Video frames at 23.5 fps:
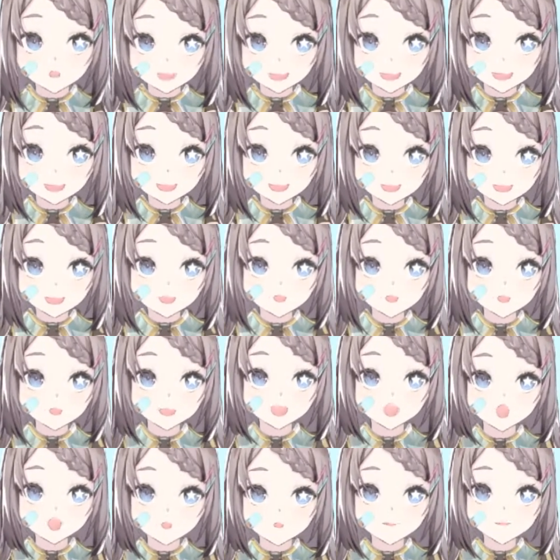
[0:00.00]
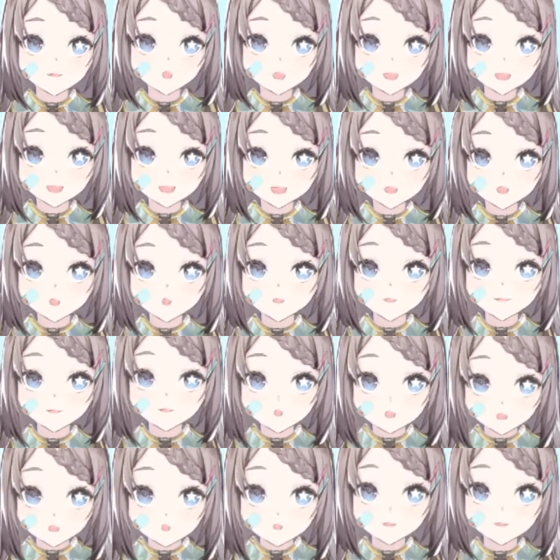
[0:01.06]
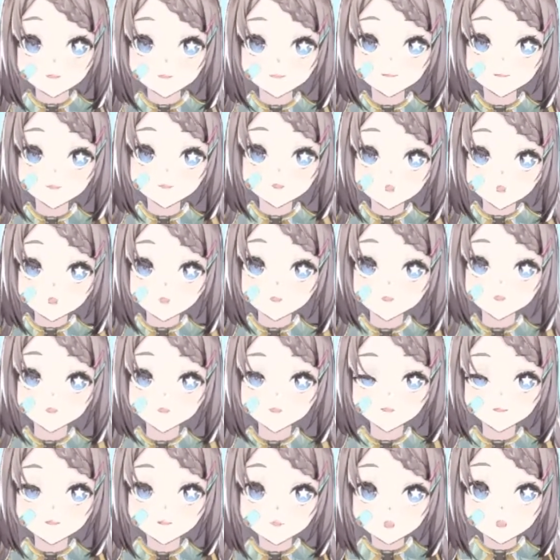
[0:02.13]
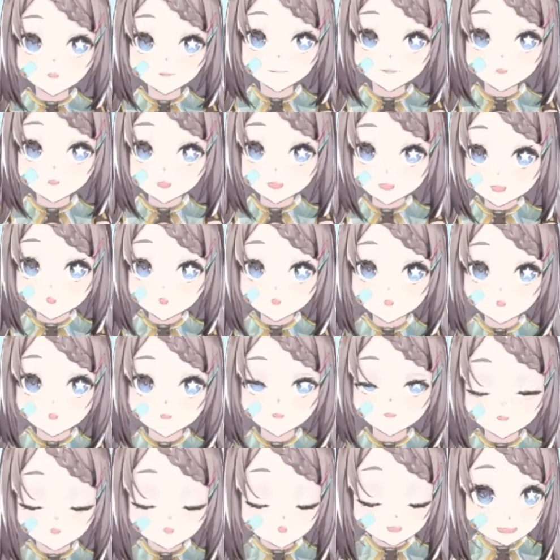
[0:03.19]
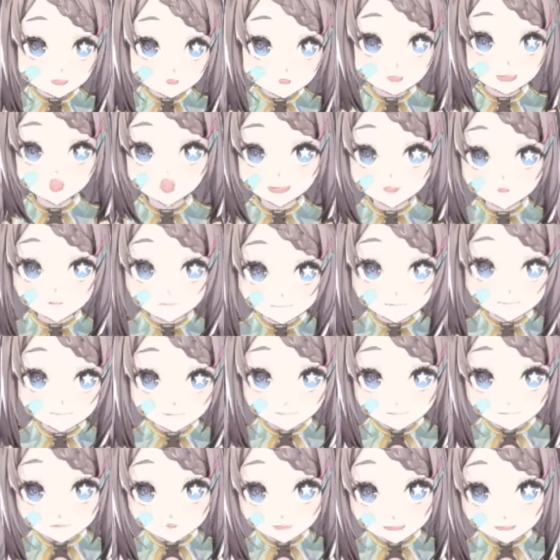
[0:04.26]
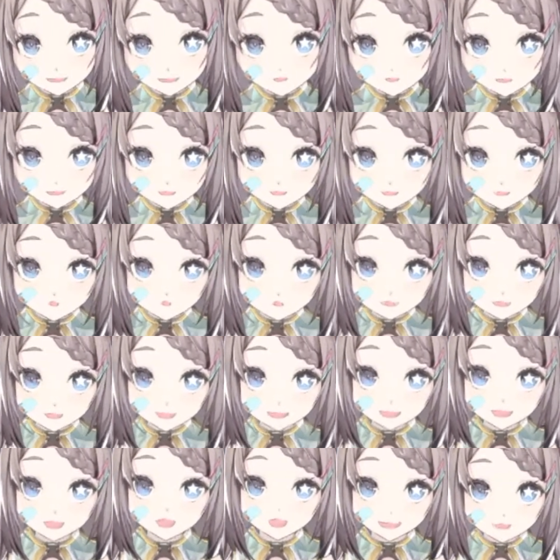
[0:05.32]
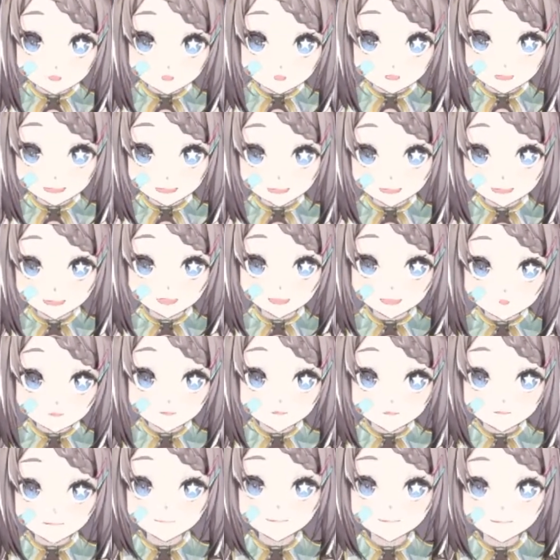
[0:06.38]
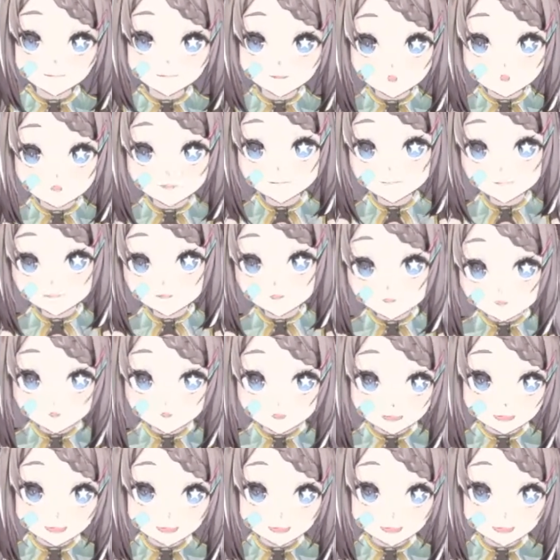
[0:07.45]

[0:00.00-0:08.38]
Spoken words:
is that you want to go into view, virtual screen 1, or whatever that text says, and just scale it up so that people can see.